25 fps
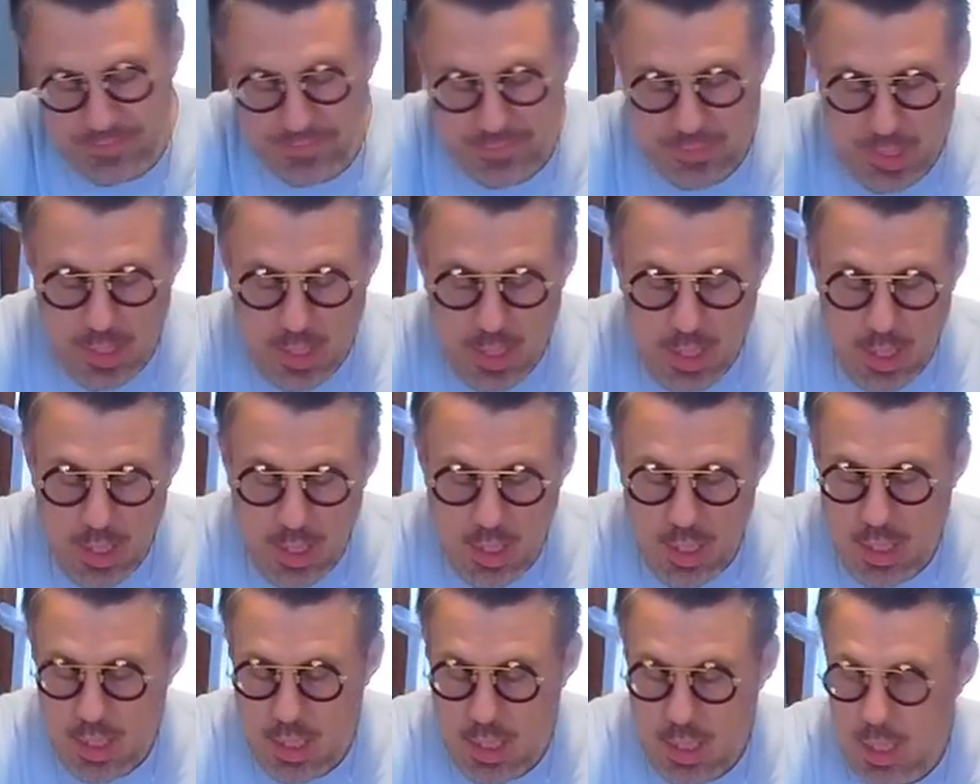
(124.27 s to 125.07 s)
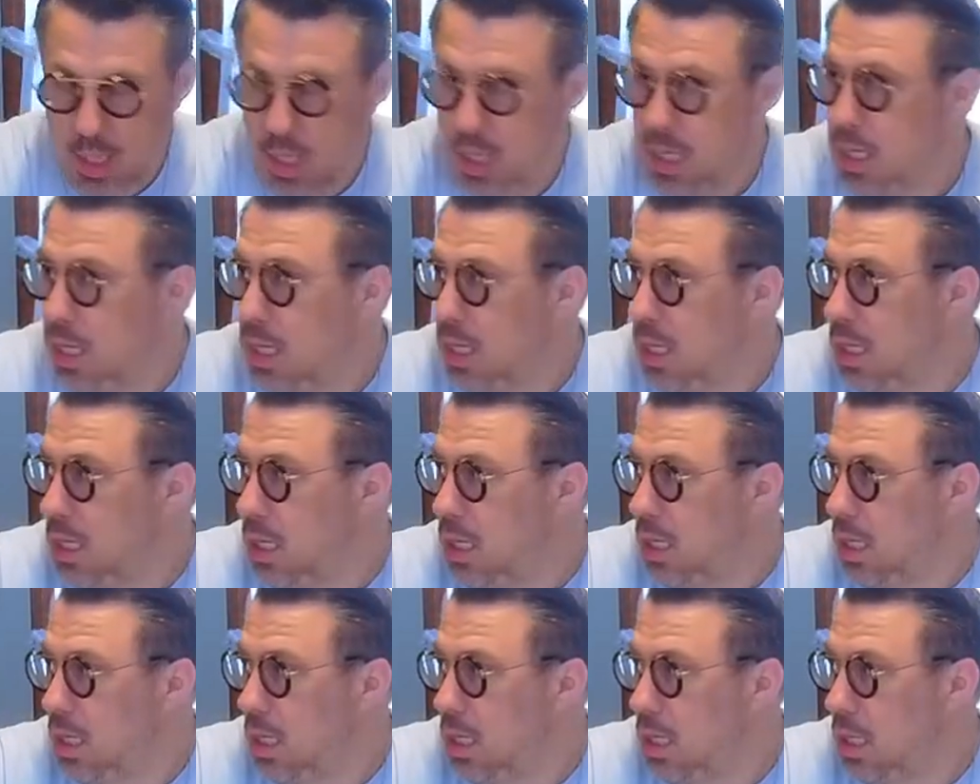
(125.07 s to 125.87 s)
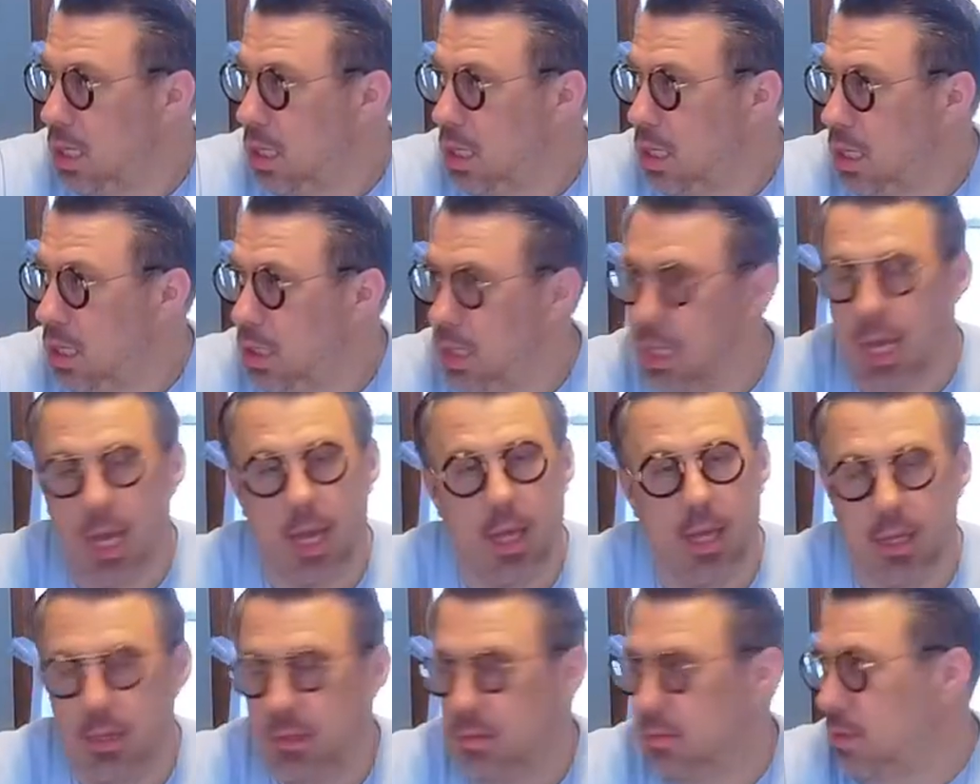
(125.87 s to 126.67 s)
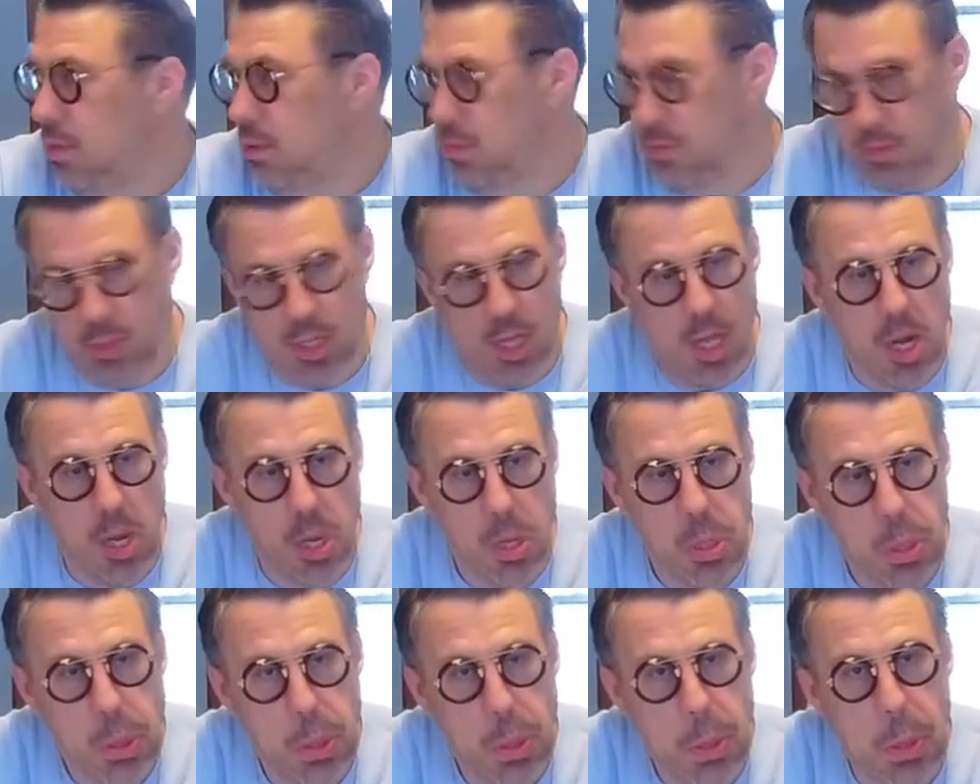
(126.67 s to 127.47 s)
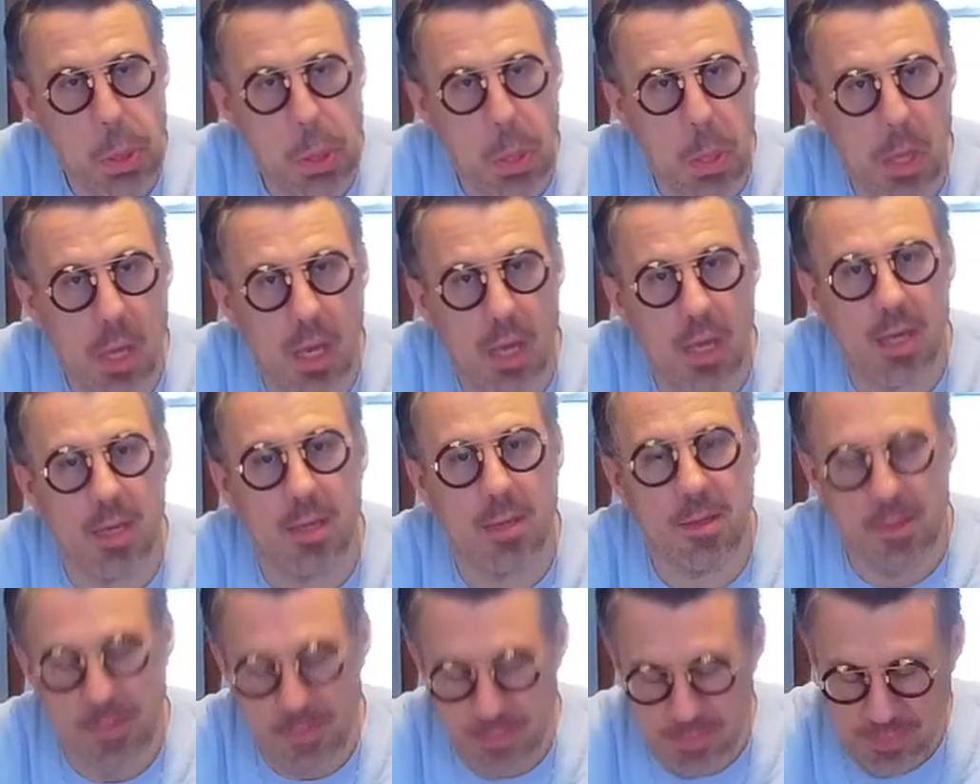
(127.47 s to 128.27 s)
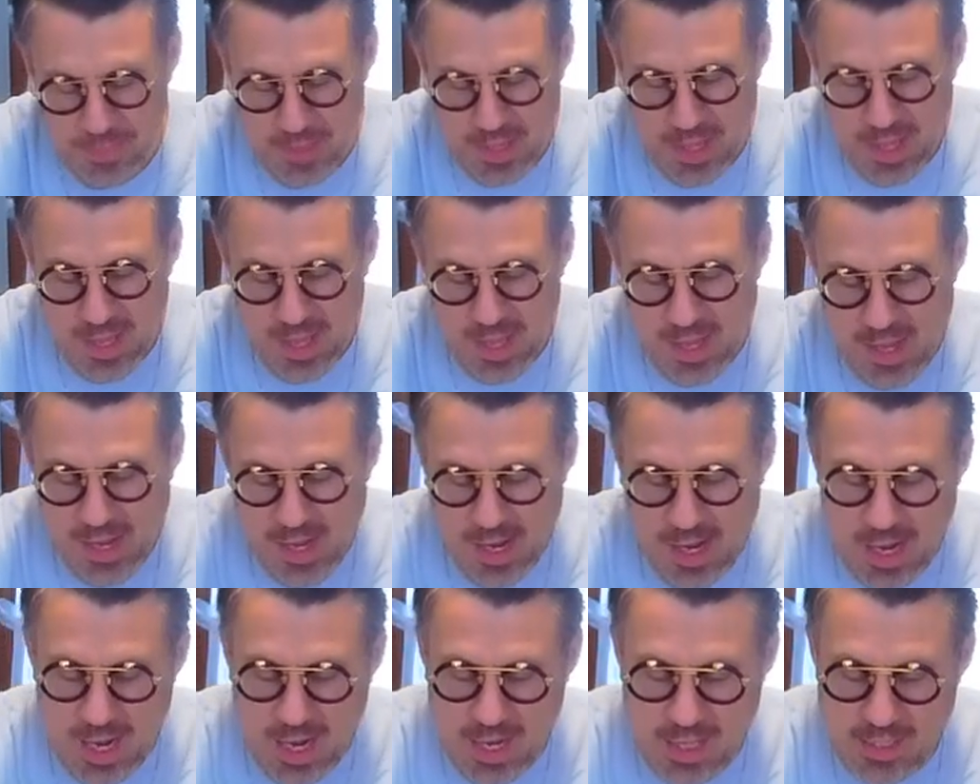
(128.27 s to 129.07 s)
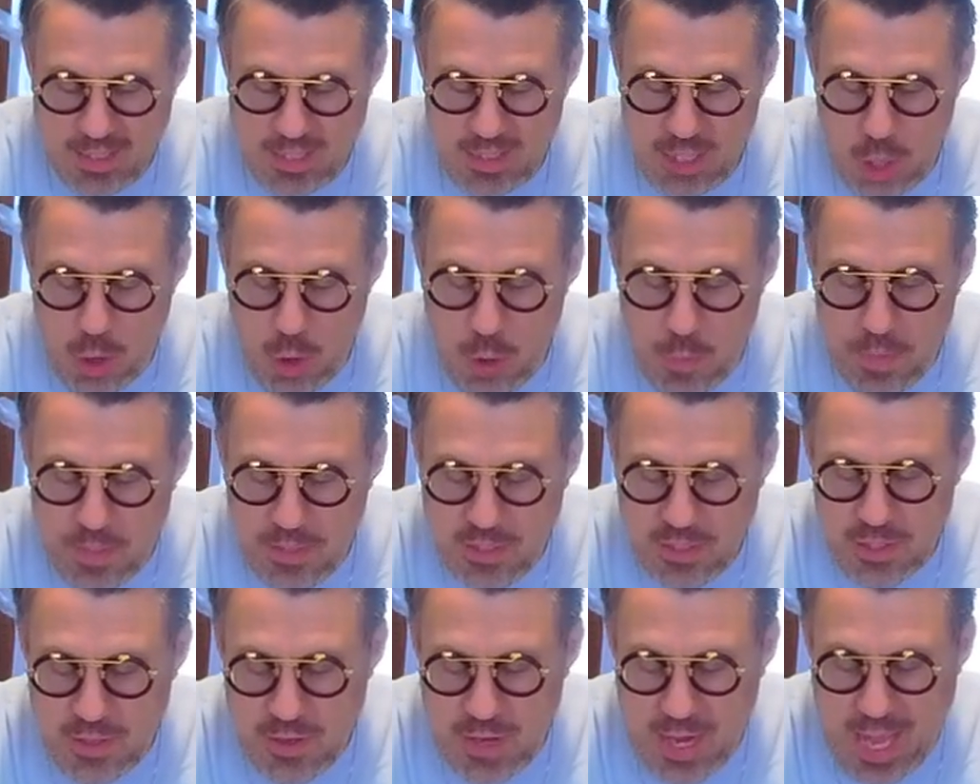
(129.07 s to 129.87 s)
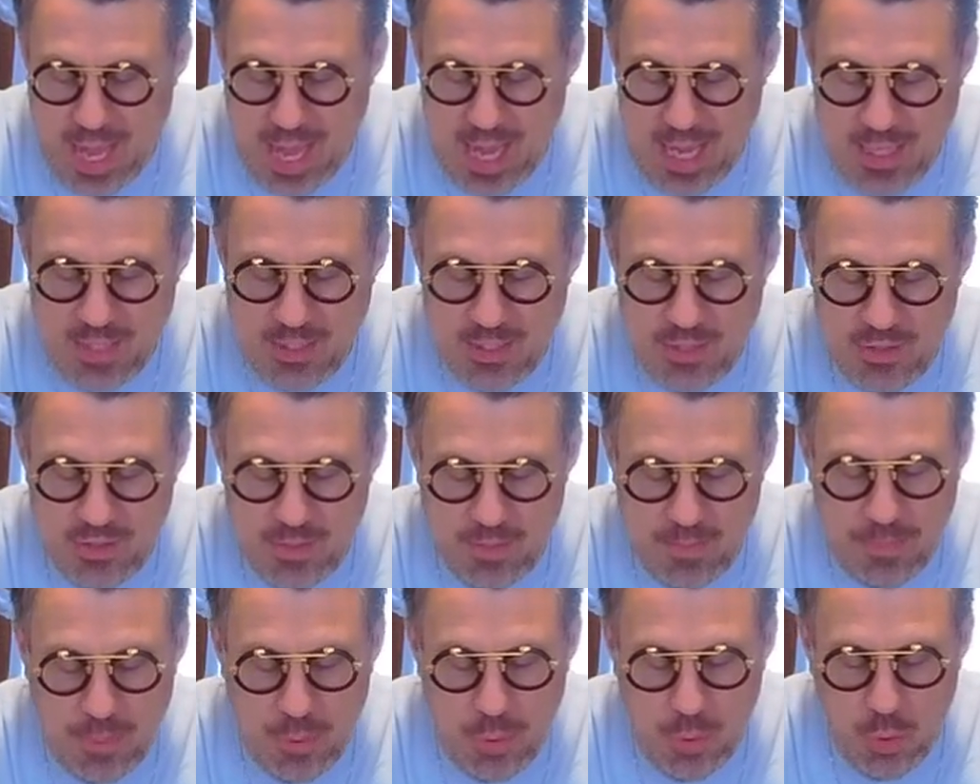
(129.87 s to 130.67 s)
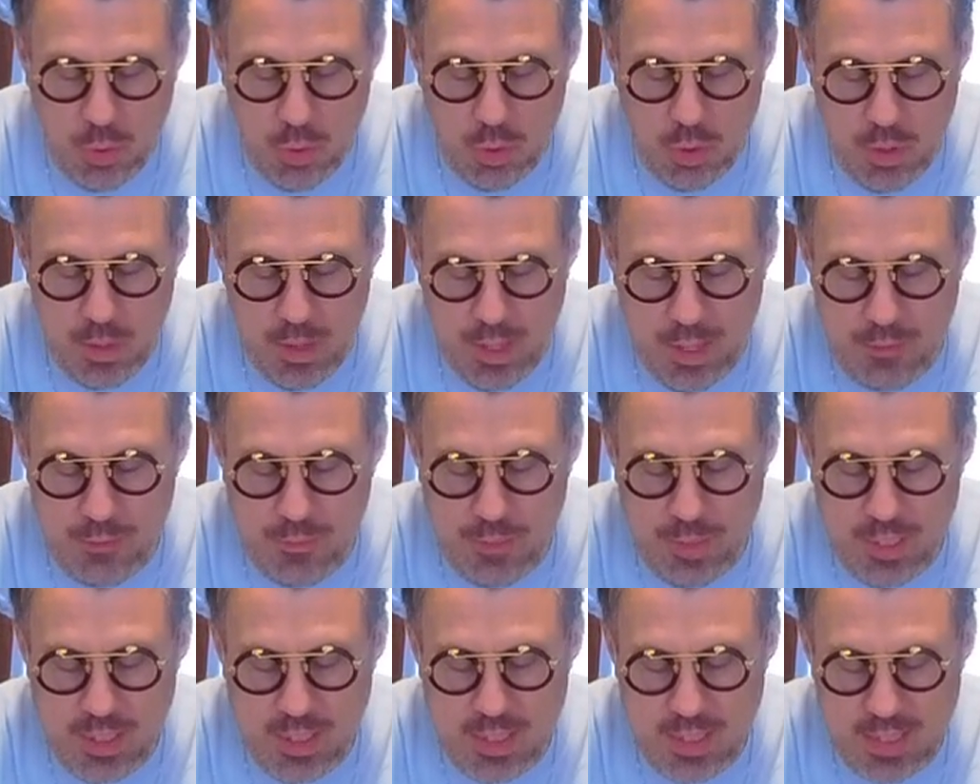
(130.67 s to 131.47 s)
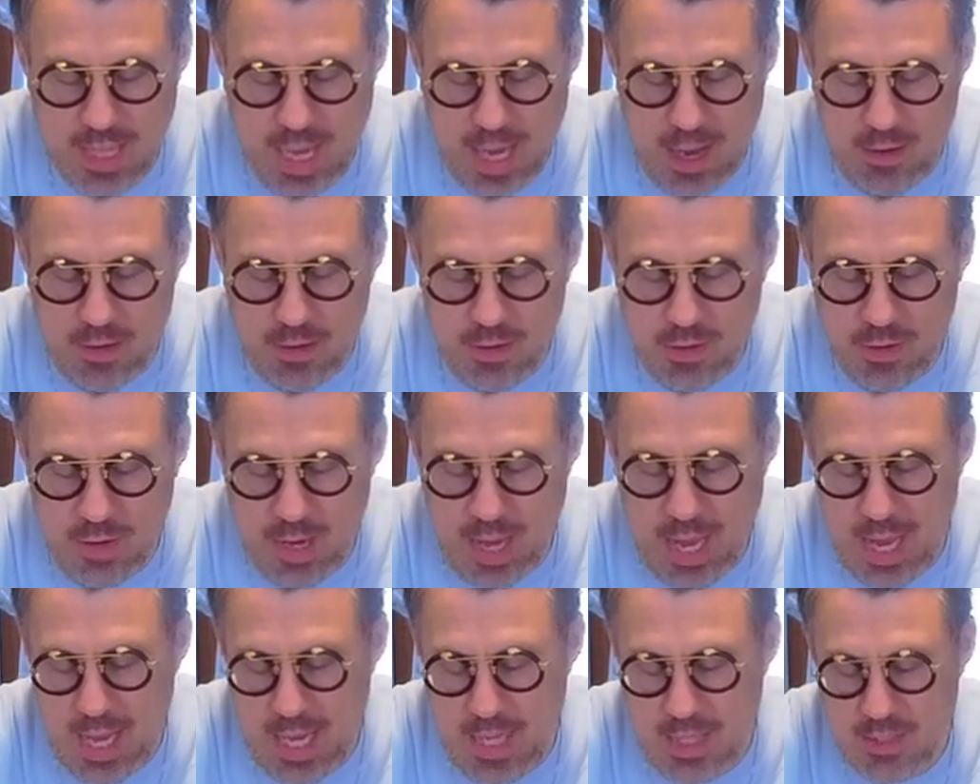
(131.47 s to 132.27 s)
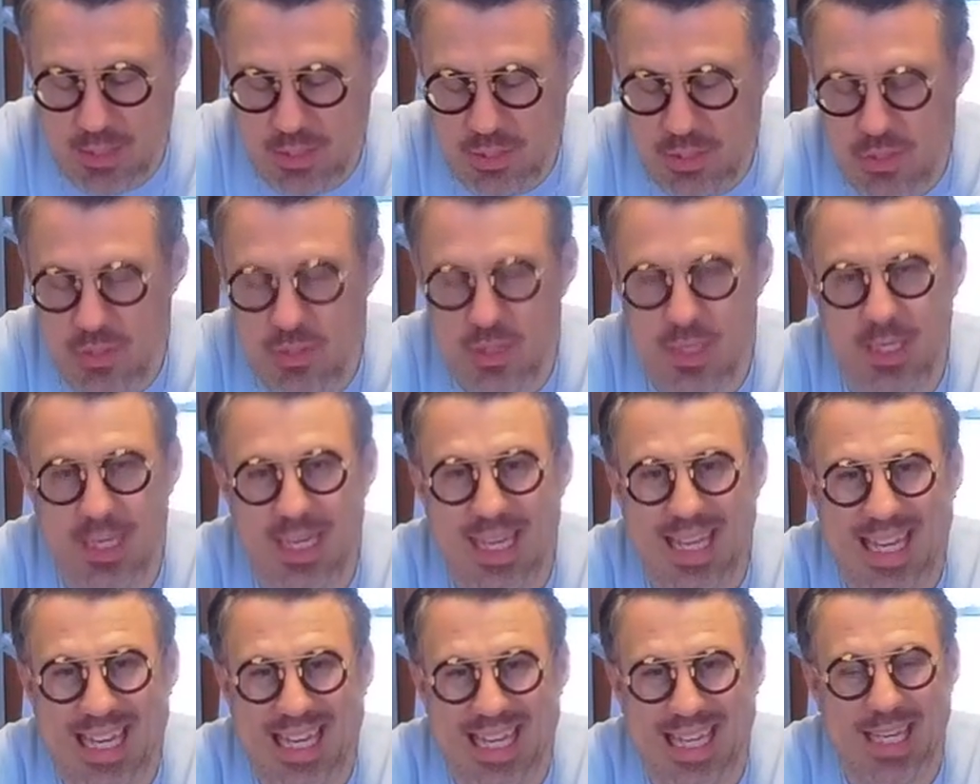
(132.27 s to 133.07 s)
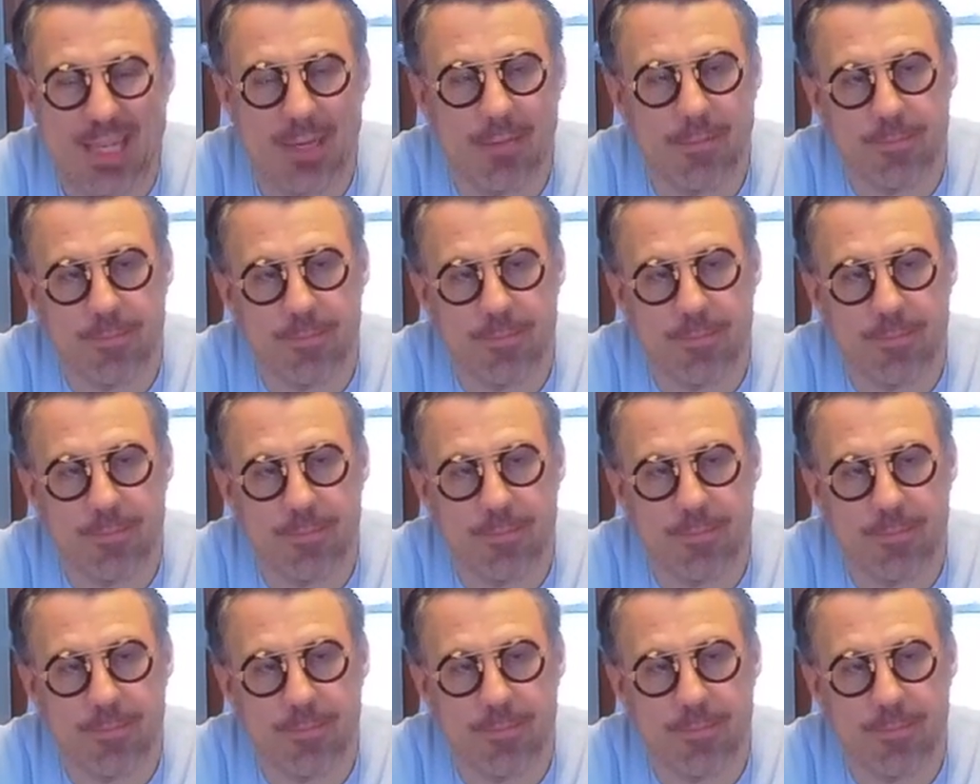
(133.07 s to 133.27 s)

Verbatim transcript: I'm not doing that. Just Yeah. Okay. Uh, I don't know how to do Uh, she opens her hand to the poor and reaches out her hands to the needy.